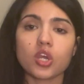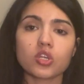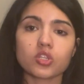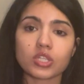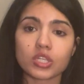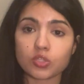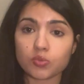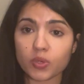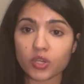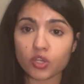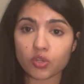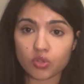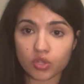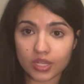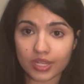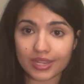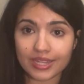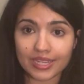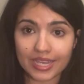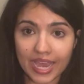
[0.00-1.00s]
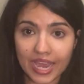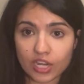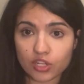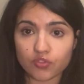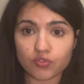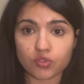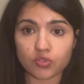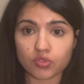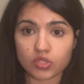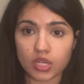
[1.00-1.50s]
So that's why you look at the cash
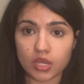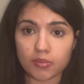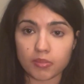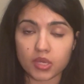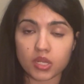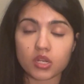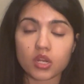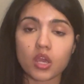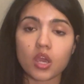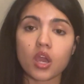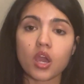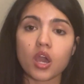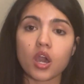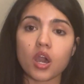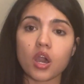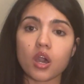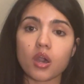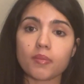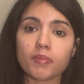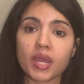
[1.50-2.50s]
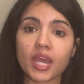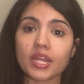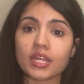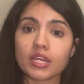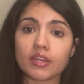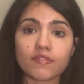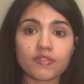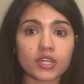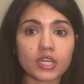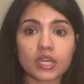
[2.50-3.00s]
flow statement. And
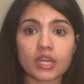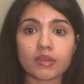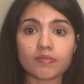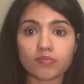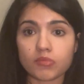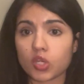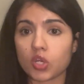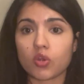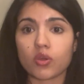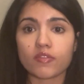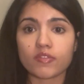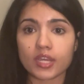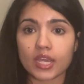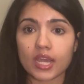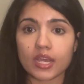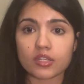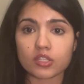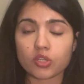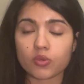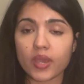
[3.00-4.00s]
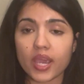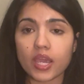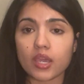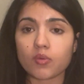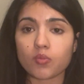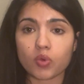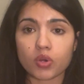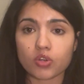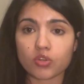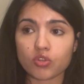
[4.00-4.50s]
if they ask you, hey,
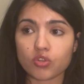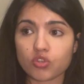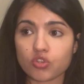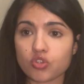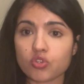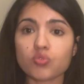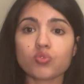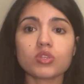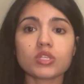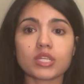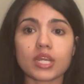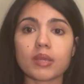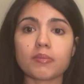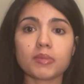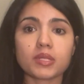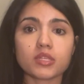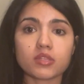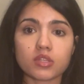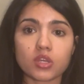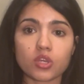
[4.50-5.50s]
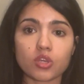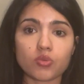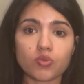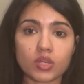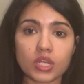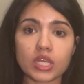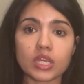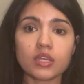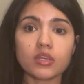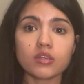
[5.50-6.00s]
what are the two statements that you
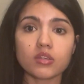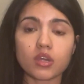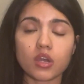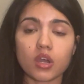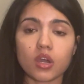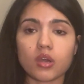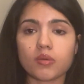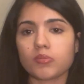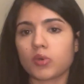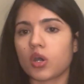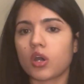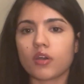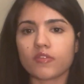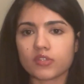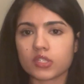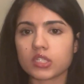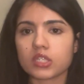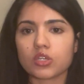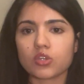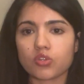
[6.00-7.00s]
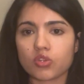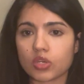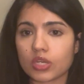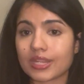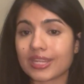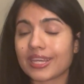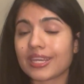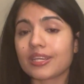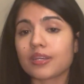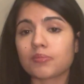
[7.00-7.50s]
need? Obviously, you look at
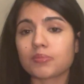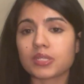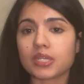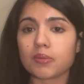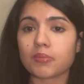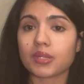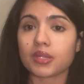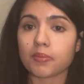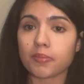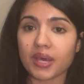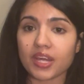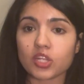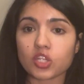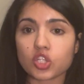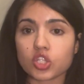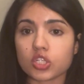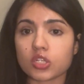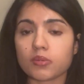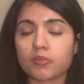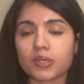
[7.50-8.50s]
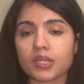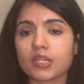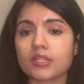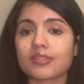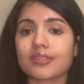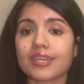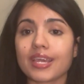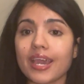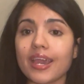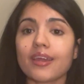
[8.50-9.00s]
the income statement and the balance sheet because,
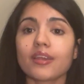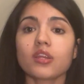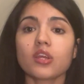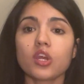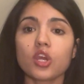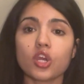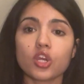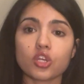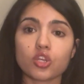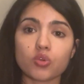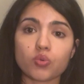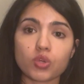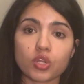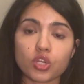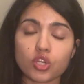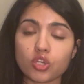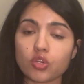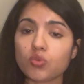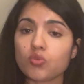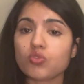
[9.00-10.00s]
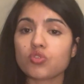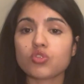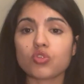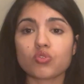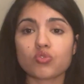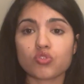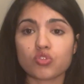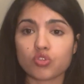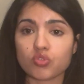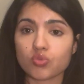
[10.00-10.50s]
again, you can use
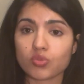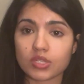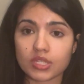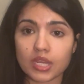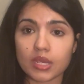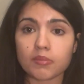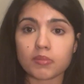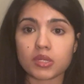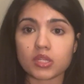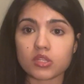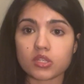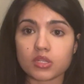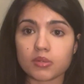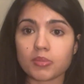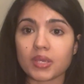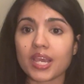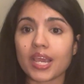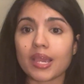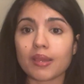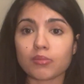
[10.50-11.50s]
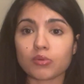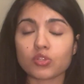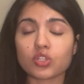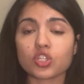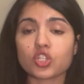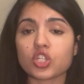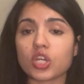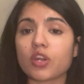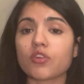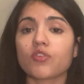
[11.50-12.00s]
those two statements to be able to
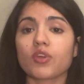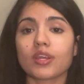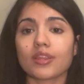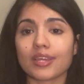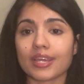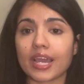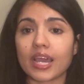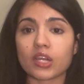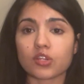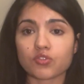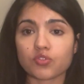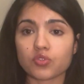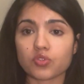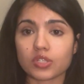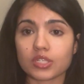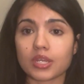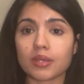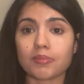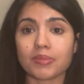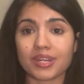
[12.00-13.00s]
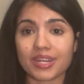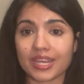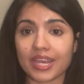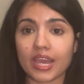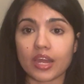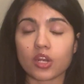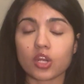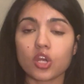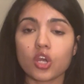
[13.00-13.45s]
generate the cash flow statement again.